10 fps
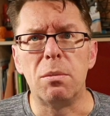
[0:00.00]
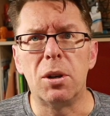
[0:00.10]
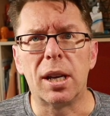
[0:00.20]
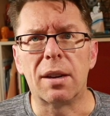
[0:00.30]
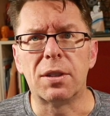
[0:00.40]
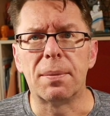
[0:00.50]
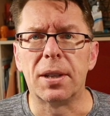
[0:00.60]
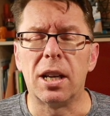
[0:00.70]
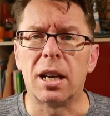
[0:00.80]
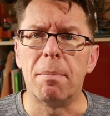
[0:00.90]
You might have
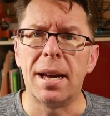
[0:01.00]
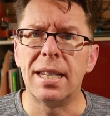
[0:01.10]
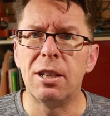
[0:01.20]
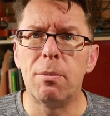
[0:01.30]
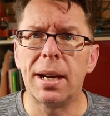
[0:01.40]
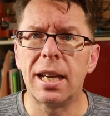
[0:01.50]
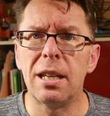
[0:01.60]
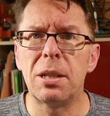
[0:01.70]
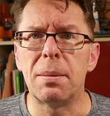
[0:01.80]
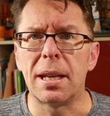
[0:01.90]
something like a pan tilt
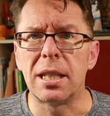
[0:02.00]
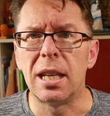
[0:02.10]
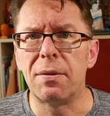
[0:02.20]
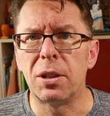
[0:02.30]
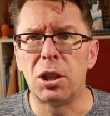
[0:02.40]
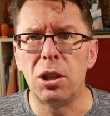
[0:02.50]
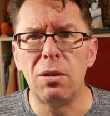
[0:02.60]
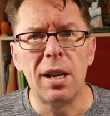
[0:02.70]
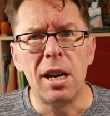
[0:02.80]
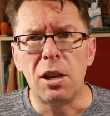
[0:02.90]
mechanism. That's another
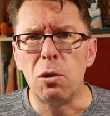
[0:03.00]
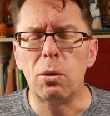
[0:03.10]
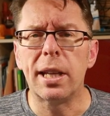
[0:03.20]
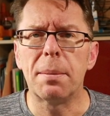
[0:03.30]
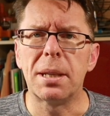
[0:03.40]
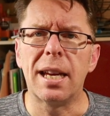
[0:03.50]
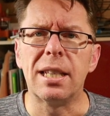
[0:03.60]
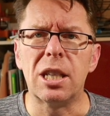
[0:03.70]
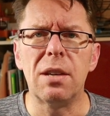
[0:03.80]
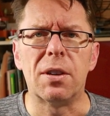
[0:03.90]
two. You're already up to
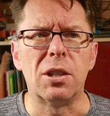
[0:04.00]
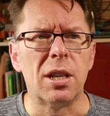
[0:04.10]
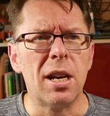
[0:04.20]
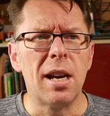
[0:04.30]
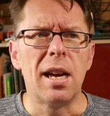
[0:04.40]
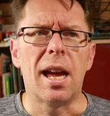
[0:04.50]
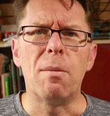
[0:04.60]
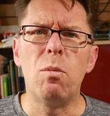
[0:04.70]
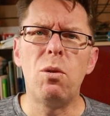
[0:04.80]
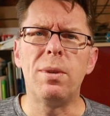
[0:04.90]
eight servos.
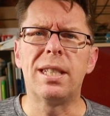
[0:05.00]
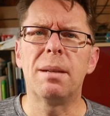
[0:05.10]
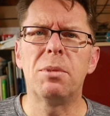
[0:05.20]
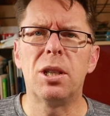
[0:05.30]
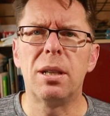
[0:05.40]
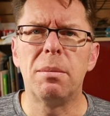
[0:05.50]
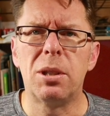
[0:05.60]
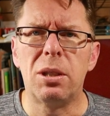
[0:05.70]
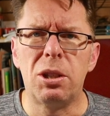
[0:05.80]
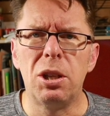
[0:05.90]
And what we
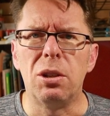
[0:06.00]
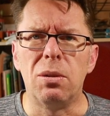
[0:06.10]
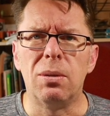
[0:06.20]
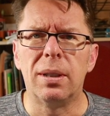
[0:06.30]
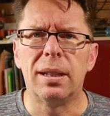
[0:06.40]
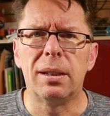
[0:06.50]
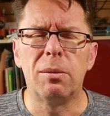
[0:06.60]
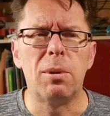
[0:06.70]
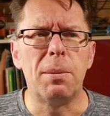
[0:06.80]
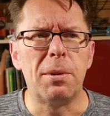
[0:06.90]
sometimes do
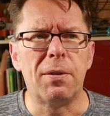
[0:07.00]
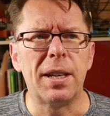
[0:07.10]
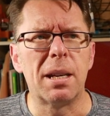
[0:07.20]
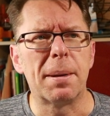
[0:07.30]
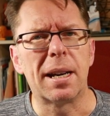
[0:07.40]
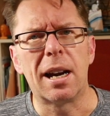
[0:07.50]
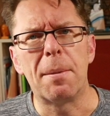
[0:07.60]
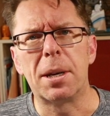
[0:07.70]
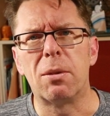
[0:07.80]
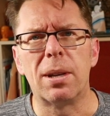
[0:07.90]
when we're thinking about how
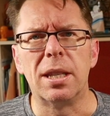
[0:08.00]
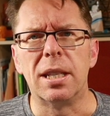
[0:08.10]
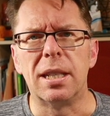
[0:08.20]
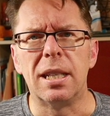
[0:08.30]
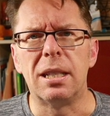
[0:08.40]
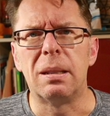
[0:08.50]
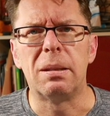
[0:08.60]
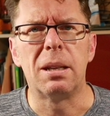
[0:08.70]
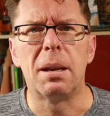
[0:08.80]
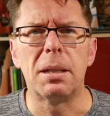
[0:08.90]
we're going to run this
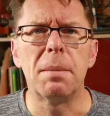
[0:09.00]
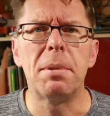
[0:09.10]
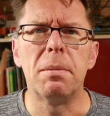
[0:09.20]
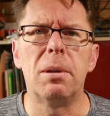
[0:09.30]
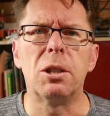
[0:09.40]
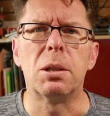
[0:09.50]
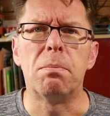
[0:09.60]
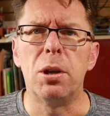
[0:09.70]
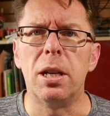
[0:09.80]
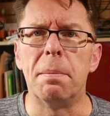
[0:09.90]
is uh, some people might
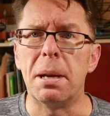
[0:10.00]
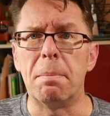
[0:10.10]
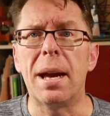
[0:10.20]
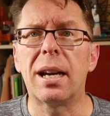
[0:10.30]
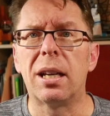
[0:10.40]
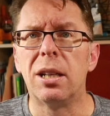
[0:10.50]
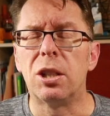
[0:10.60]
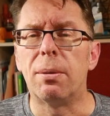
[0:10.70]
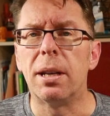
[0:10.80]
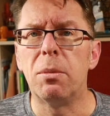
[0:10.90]
just put in a big BEC
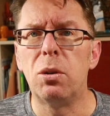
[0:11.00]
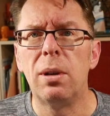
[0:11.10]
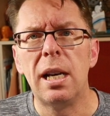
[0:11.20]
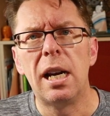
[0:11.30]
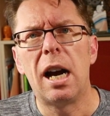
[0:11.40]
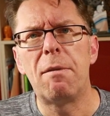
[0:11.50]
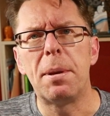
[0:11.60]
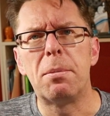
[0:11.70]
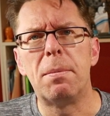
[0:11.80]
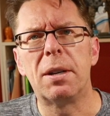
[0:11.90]
to run them all. Other
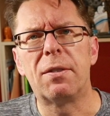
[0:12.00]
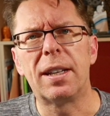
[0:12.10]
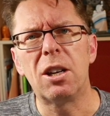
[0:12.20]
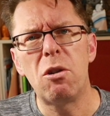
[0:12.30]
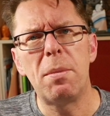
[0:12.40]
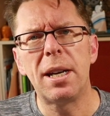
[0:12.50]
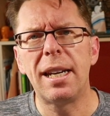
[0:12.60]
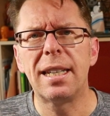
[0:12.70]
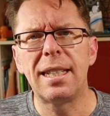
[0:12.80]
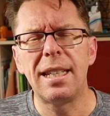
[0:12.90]
people might think, oh, my
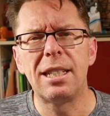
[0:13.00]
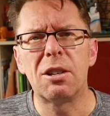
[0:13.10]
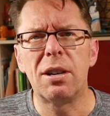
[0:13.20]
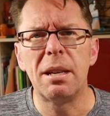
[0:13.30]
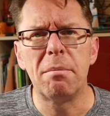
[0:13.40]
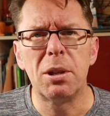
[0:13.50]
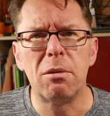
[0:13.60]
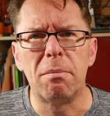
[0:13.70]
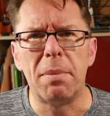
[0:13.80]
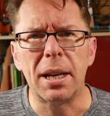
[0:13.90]
ESC's got an
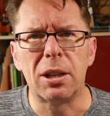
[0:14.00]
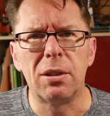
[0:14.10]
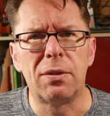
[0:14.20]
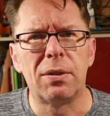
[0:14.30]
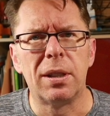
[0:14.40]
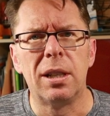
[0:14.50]
inbuilt BEC of